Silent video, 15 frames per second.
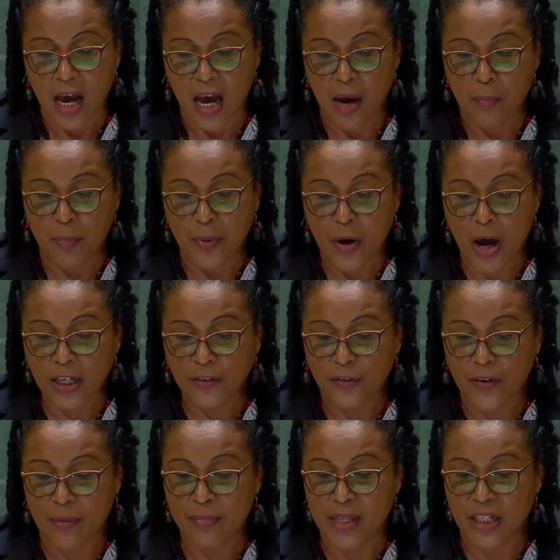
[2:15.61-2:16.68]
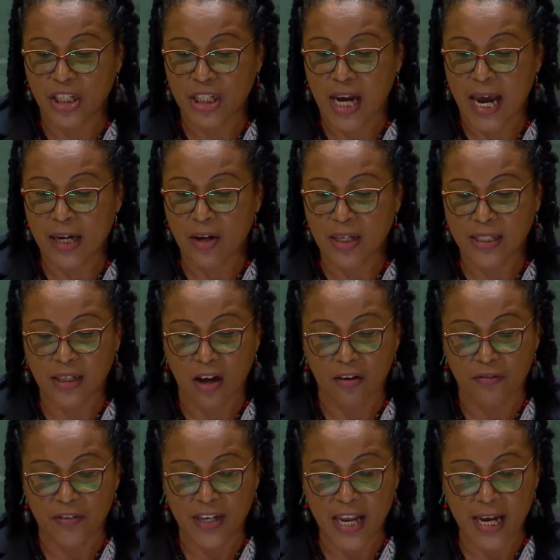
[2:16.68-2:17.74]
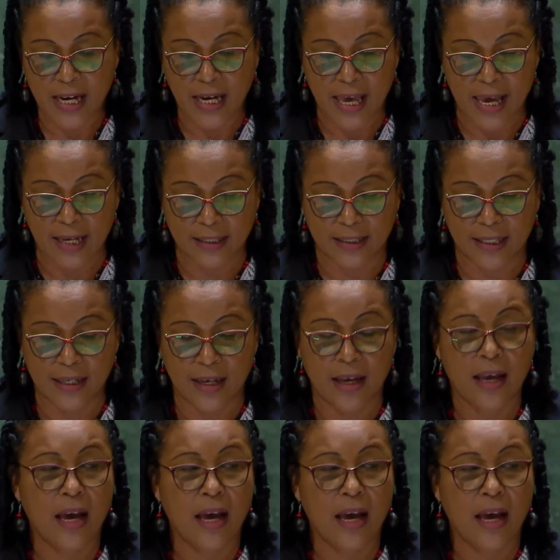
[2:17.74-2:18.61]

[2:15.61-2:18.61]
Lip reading: are brought from the shadows of neglect